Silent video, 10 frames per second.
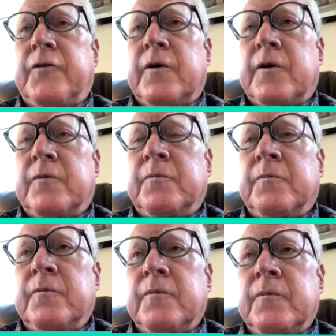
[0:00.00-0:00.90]
the
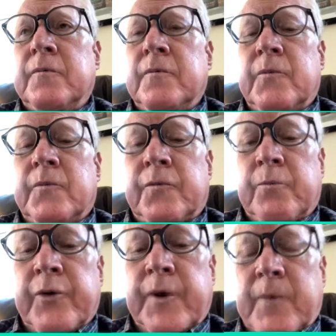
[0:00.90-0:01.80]

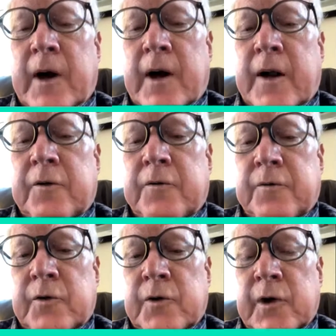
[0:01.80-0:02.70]
prebiotic
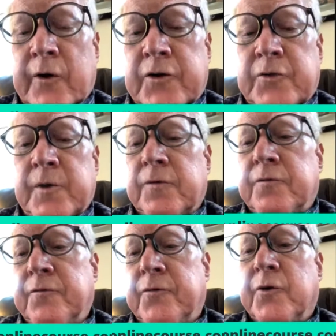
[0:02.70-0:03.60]
nourishment
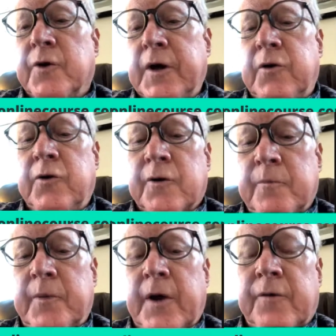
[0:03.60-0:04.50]
for your
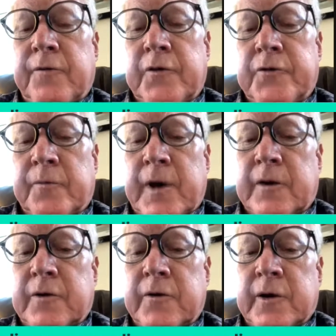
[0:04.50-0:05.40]
beneficial
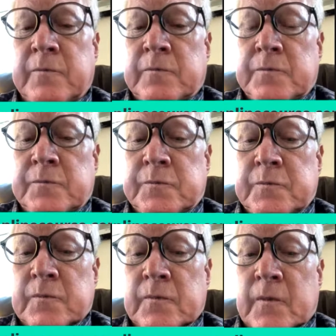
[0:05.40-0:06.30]
bacteria.
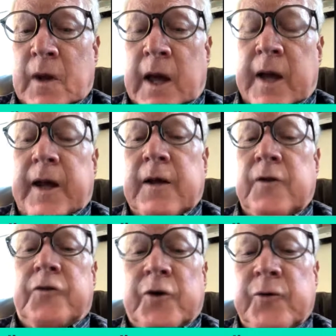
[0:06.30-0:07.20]
And in
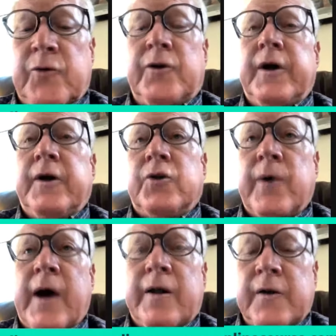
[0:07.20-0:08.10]
so doing,
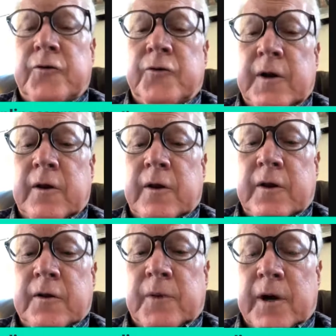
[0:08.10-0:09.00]
directly strengthening
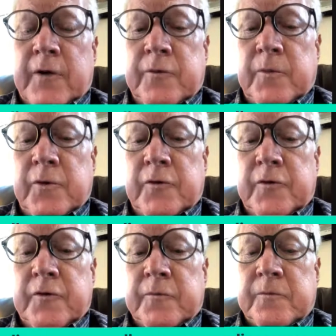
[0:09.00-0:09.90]
the body's immune
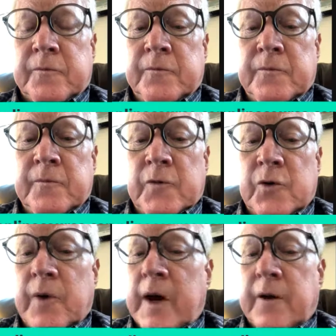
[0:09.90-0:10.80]
system.
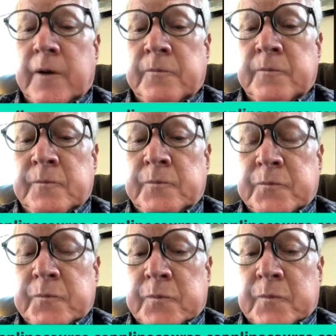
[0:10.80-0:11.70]
Directly.
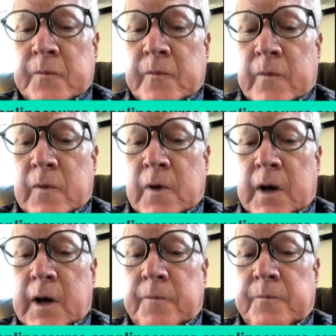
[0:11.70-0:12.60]
Okay?